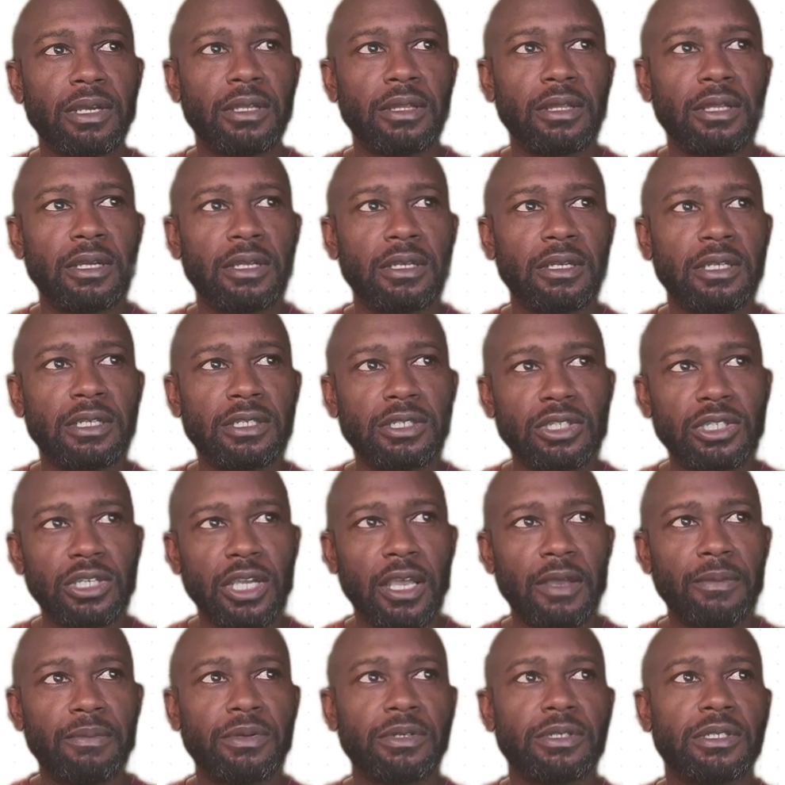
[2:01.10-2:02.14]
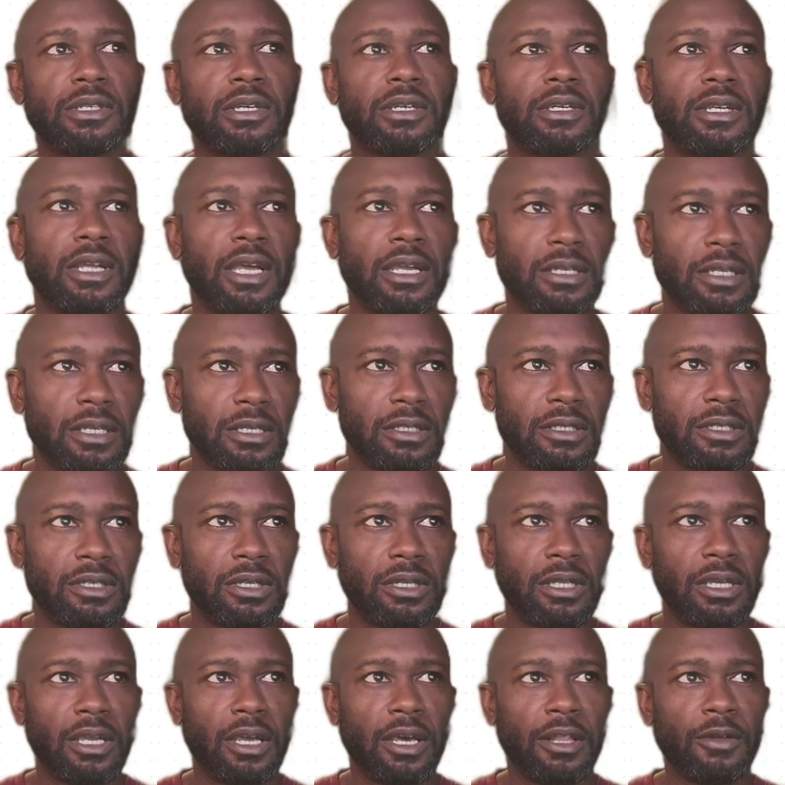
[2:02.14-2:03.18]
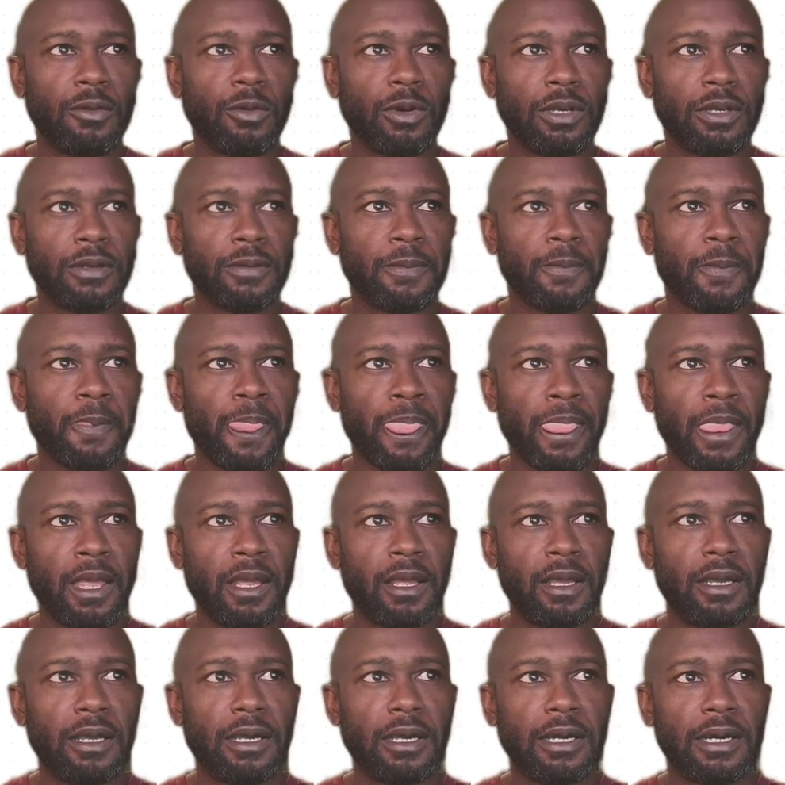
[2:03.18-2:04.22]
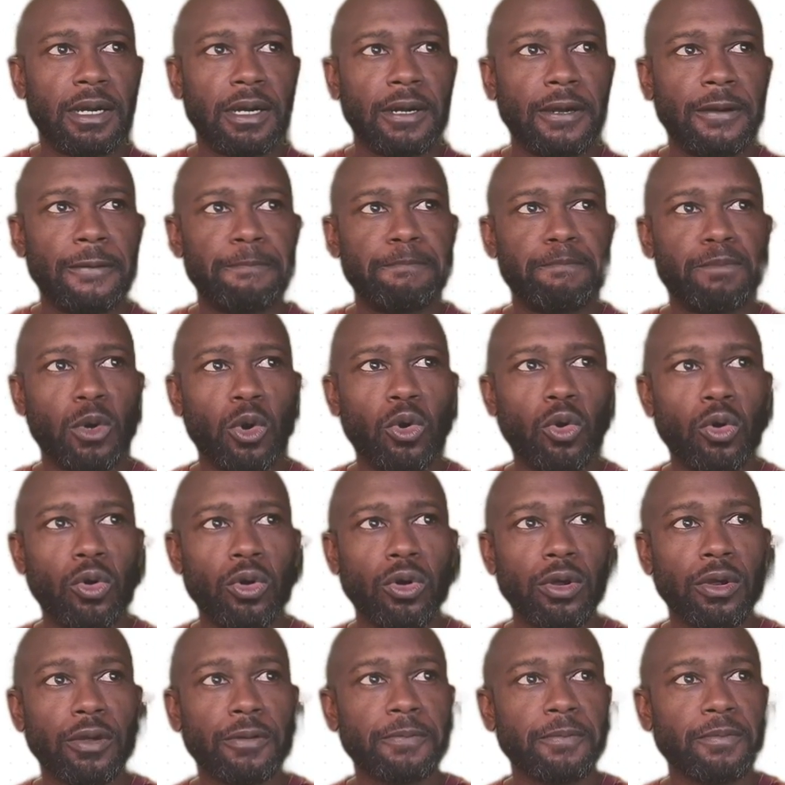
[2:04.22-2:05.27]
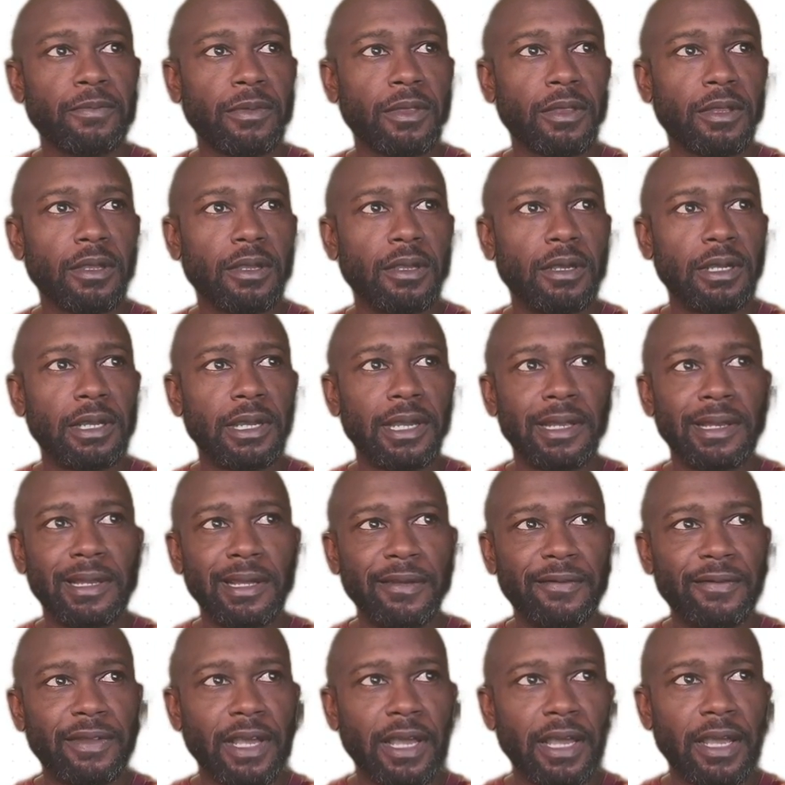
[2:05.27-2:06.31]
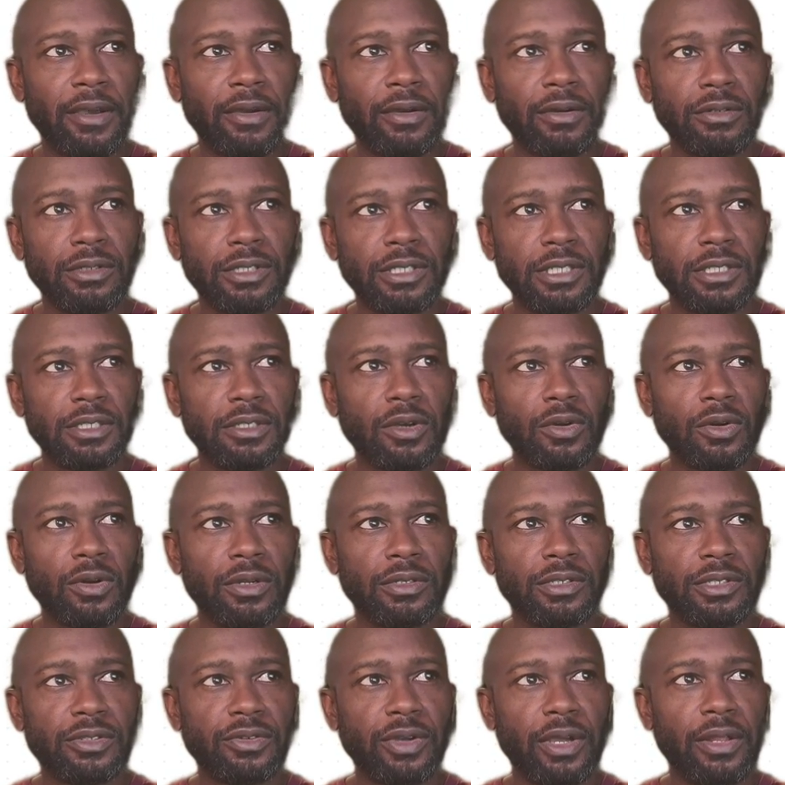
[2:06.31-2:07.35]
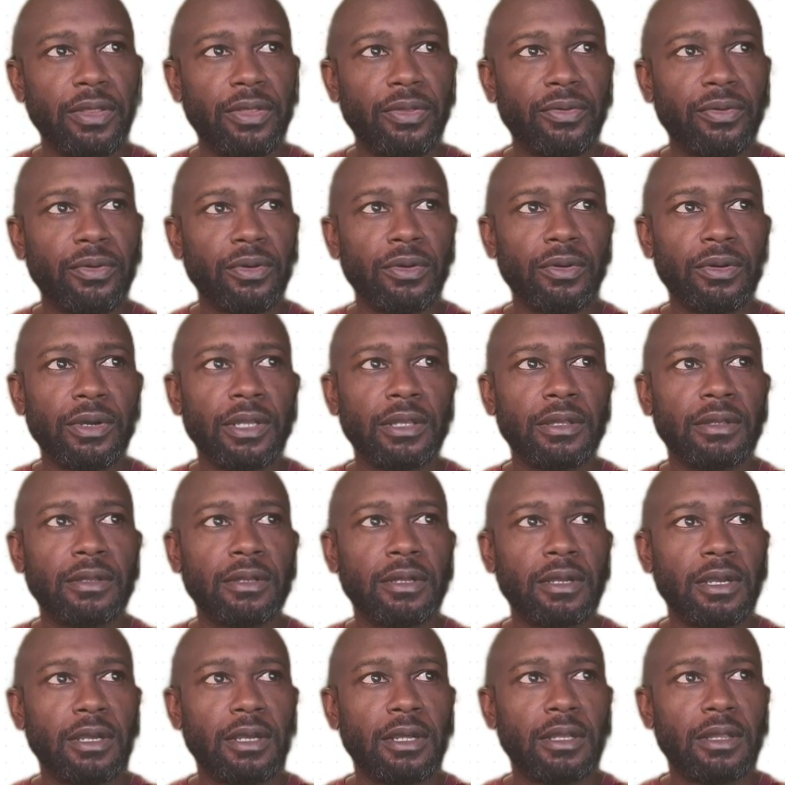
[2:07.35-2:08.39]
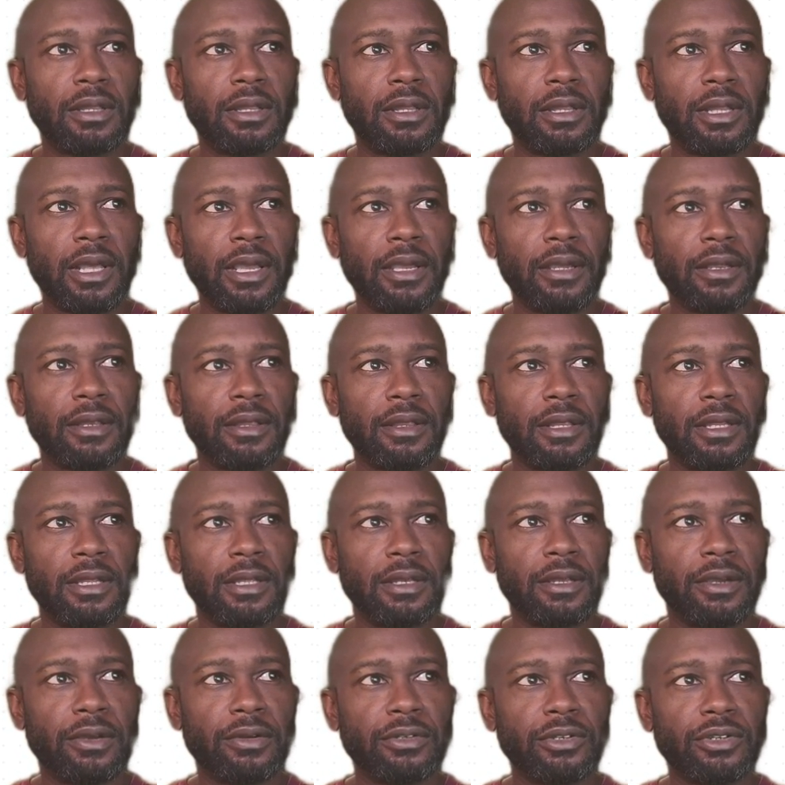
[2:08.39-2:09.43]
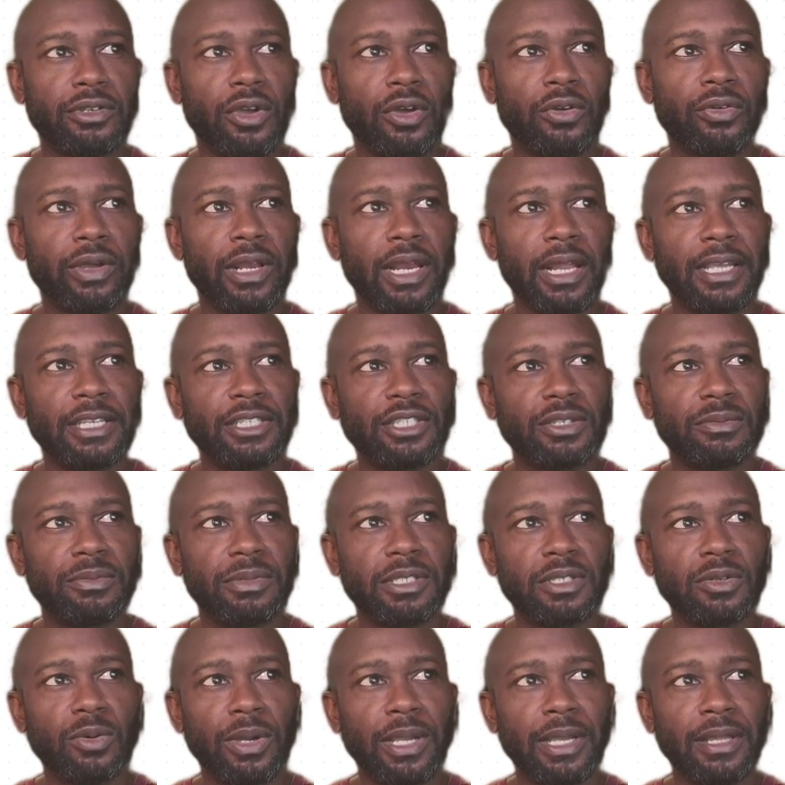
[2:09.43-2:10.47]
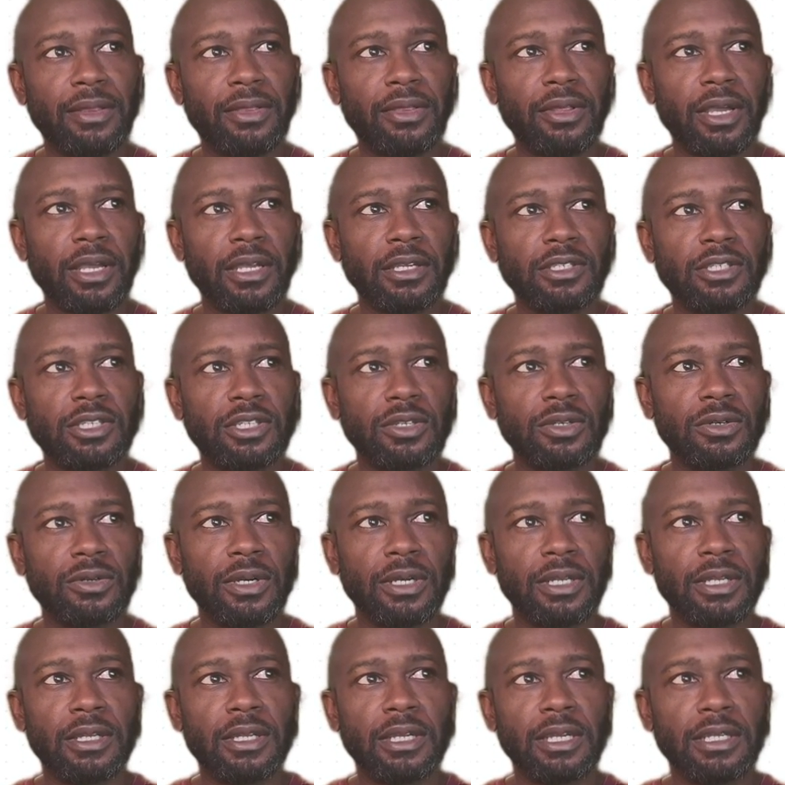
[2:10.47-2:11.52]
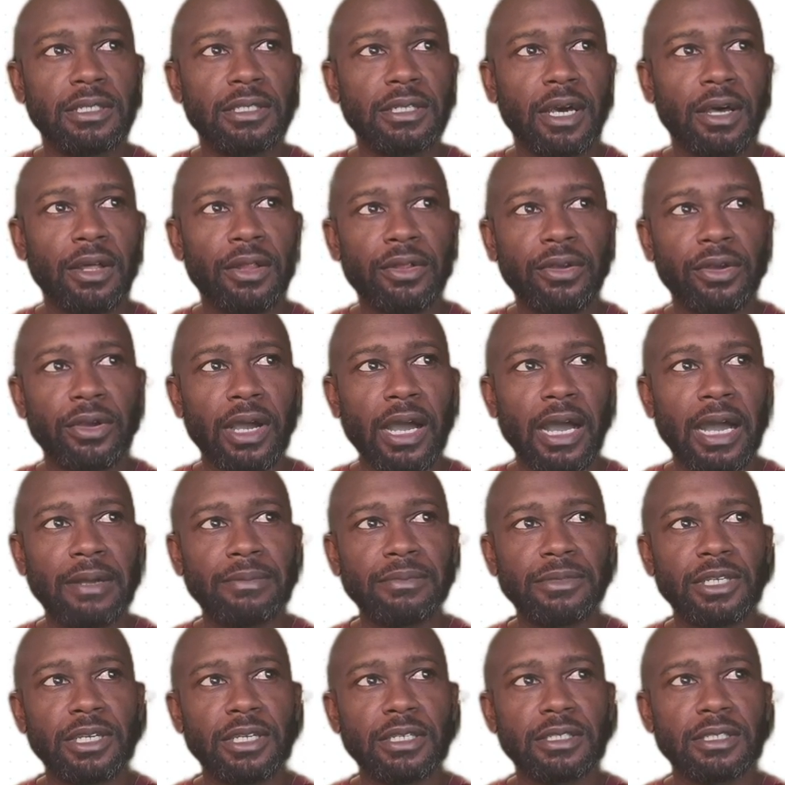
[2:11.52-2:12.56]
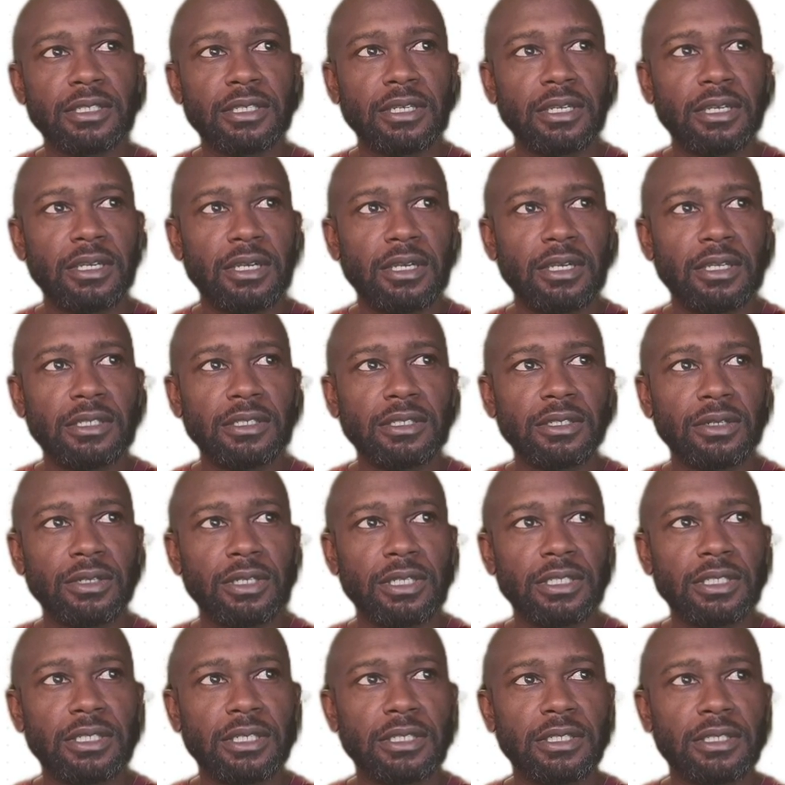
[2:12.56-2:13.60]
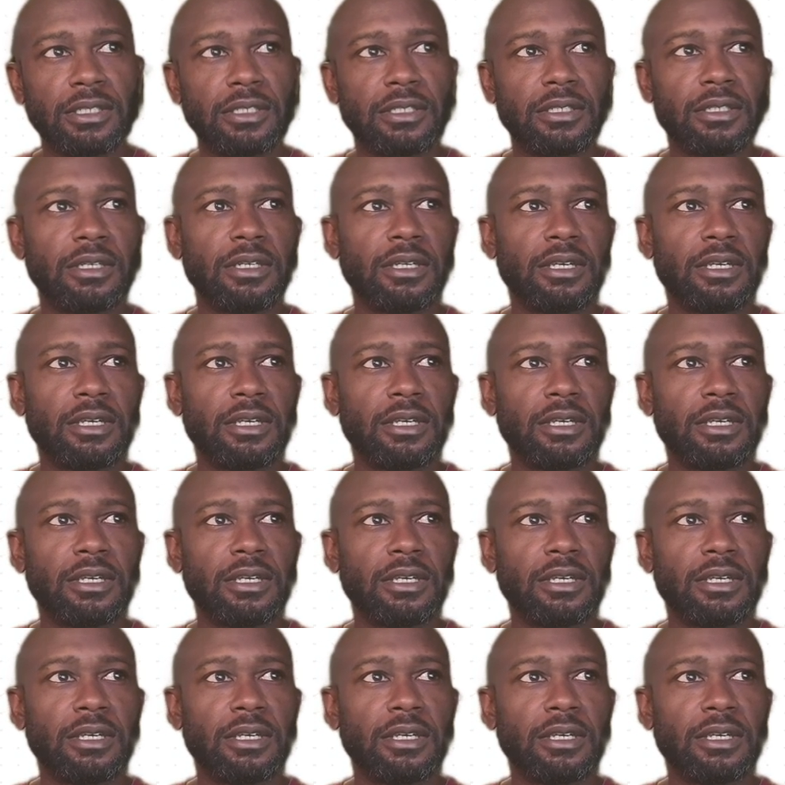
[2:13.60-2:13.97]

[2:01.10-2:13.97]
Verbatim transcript: and then this shape is connected to the other one. Um, or again, if that arrow is just going straight through and they, there's no relation between thing two and these other objects. So this is